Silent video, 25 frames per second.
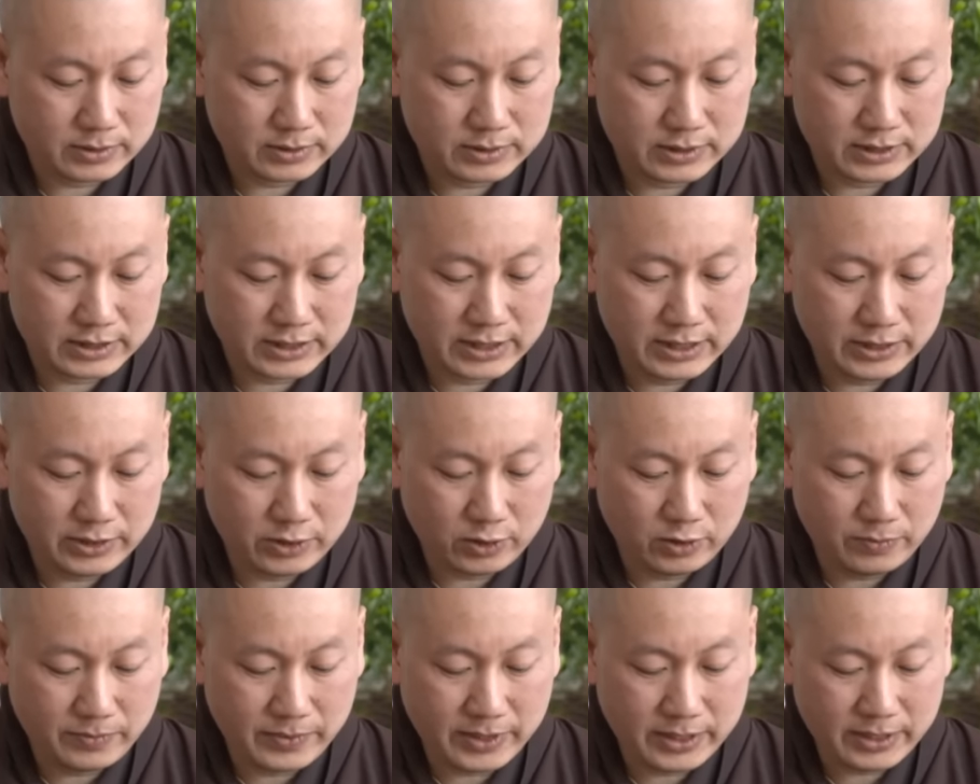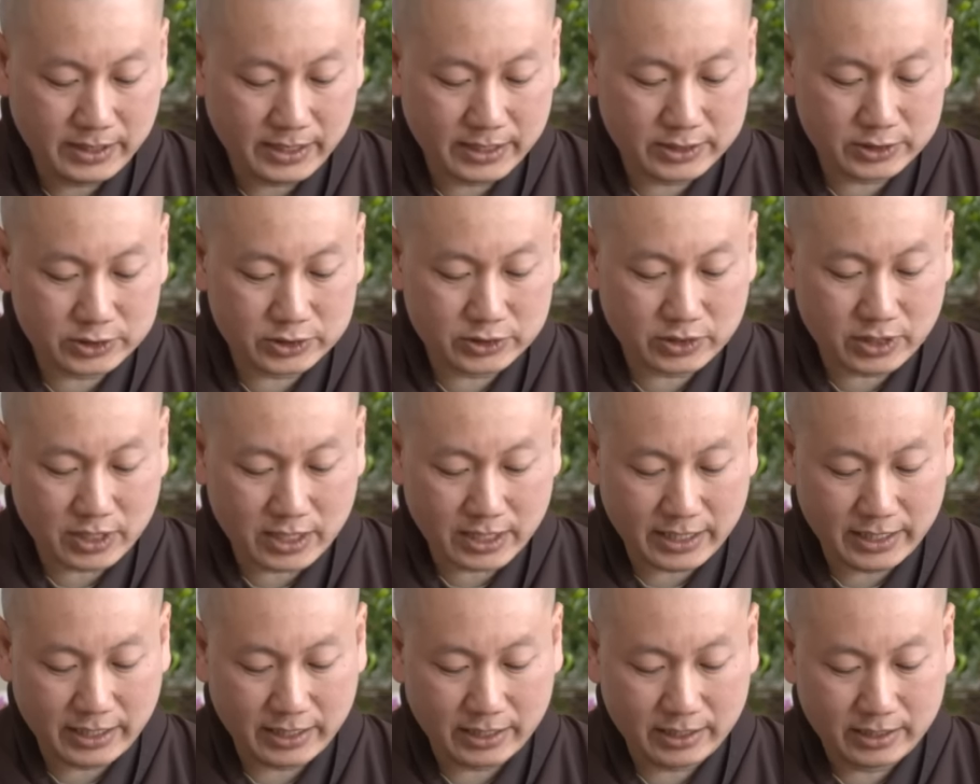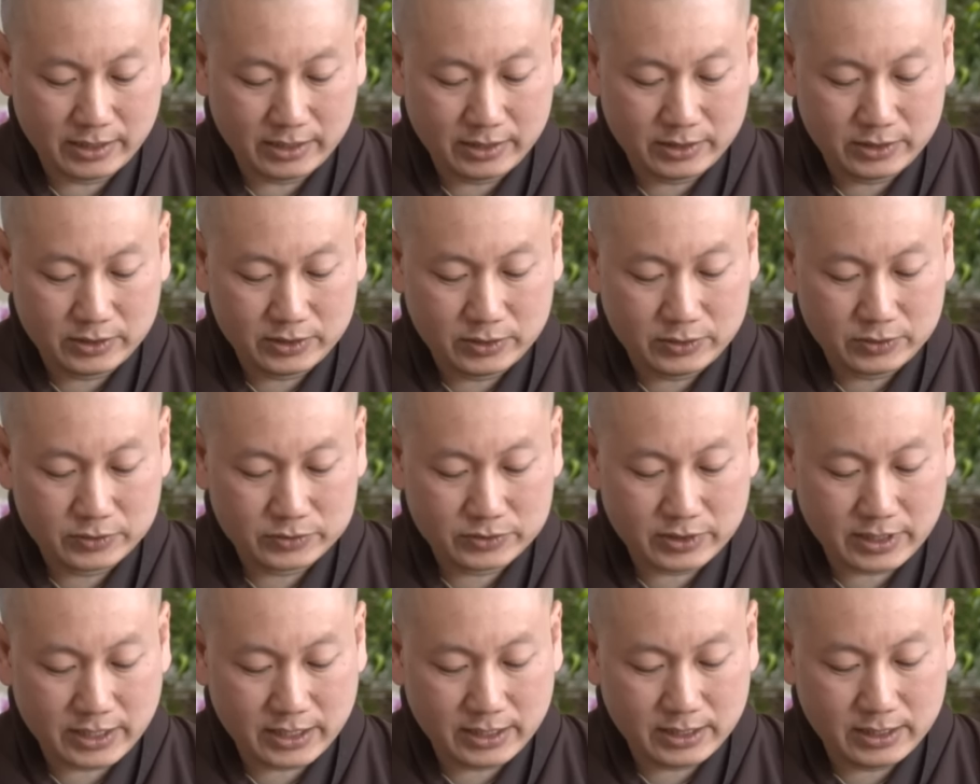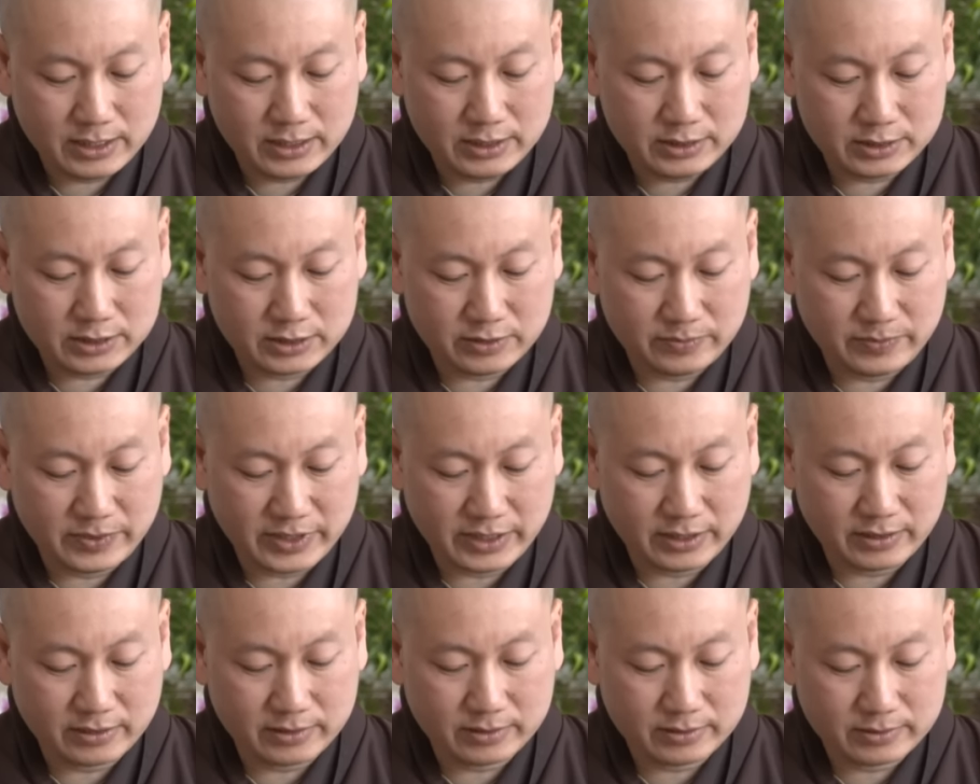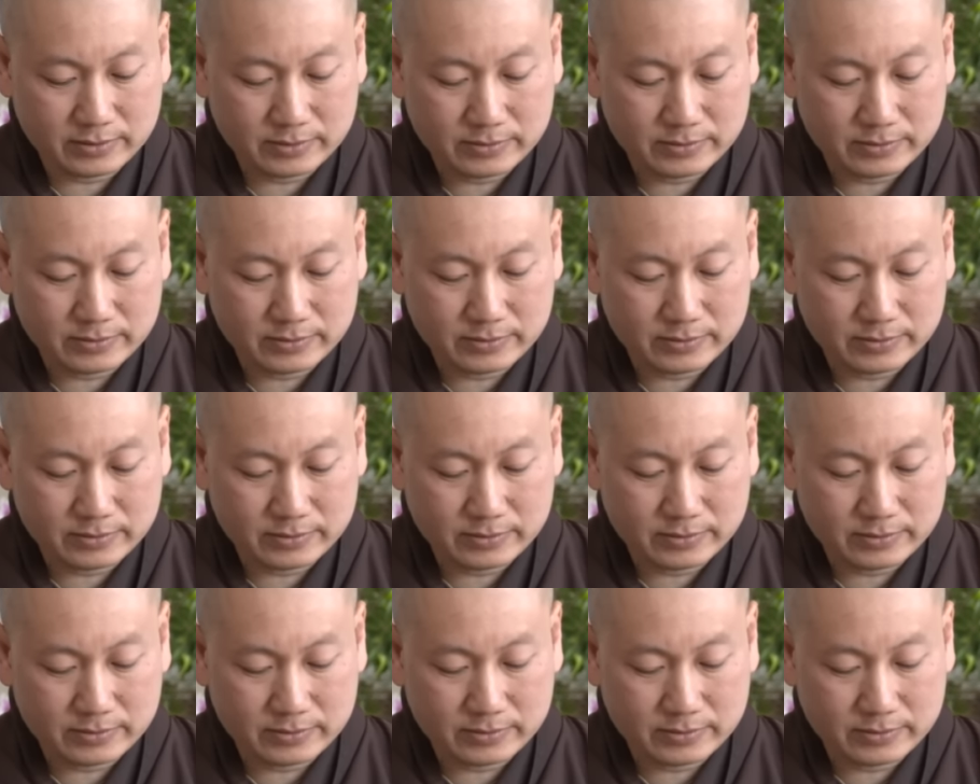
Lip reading: skin open and try a little bit